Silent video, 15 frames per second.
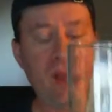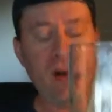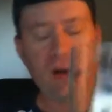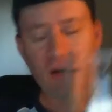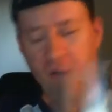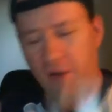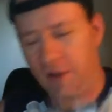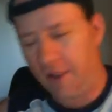
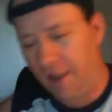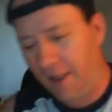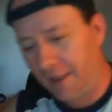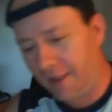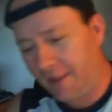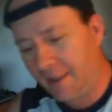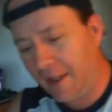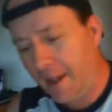Oh
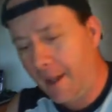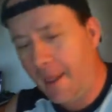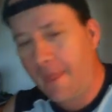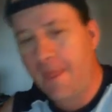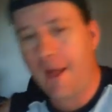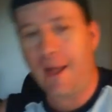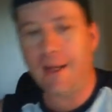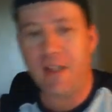yes,
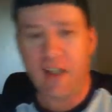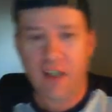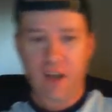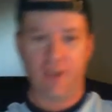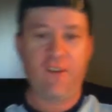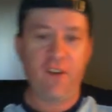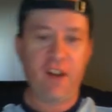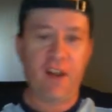that is
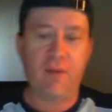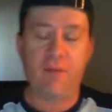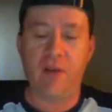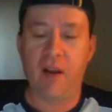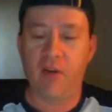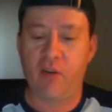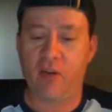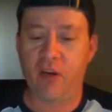definitely a
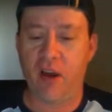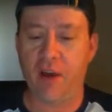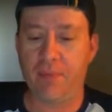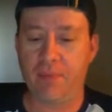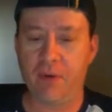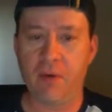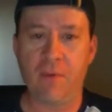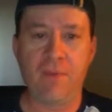micro
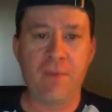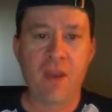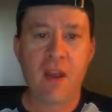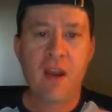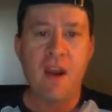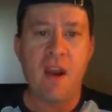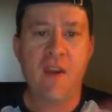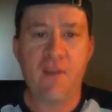craft brew.
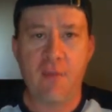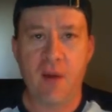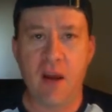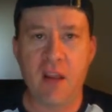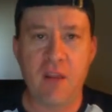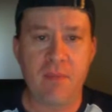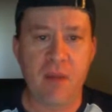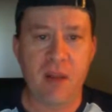Never
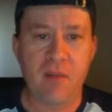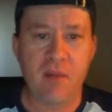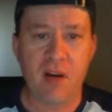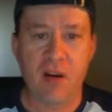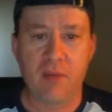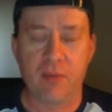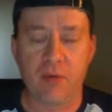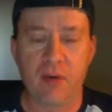mind the big
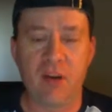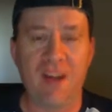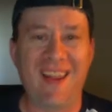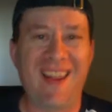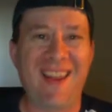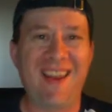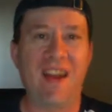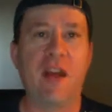American brewery
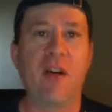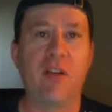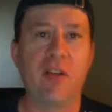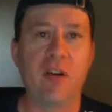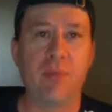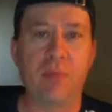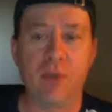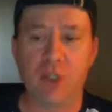like
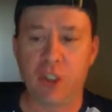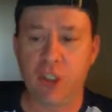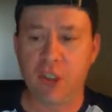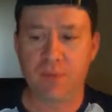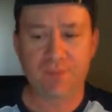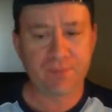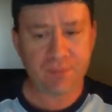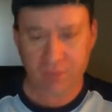Anheuser
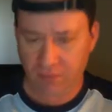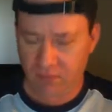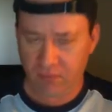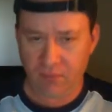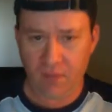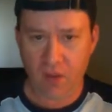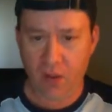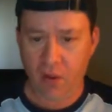Busch
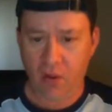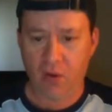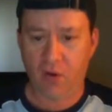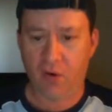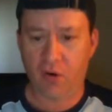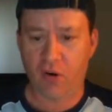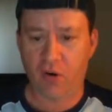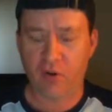
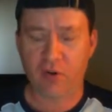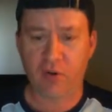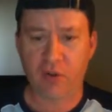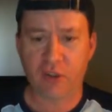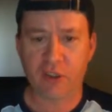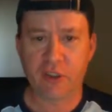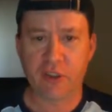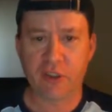or
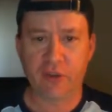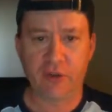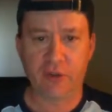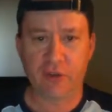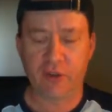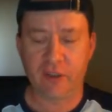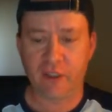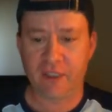Coors
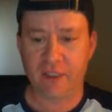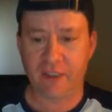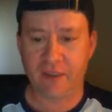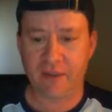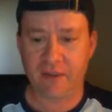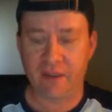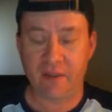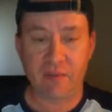or
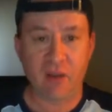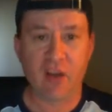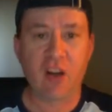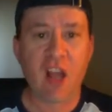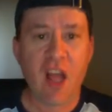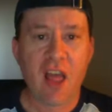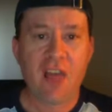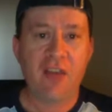uh, uh,
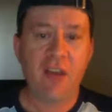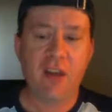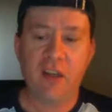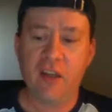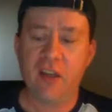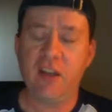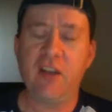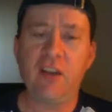Miller.
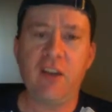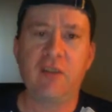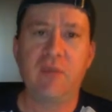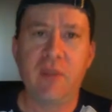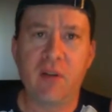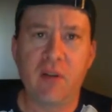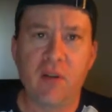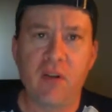This the the
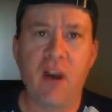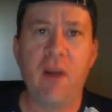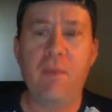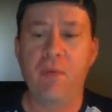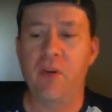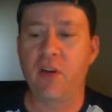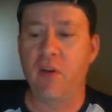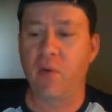they'll
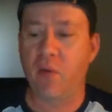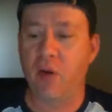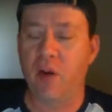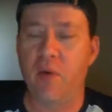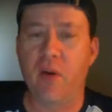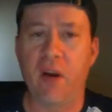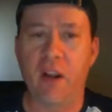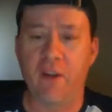crack where they're where
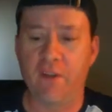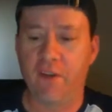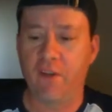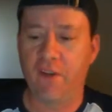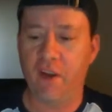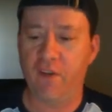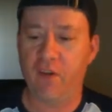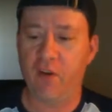you want to get for
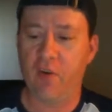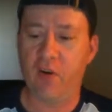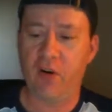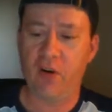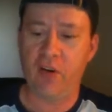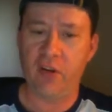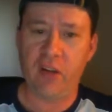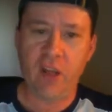flavor and
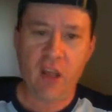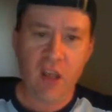quality.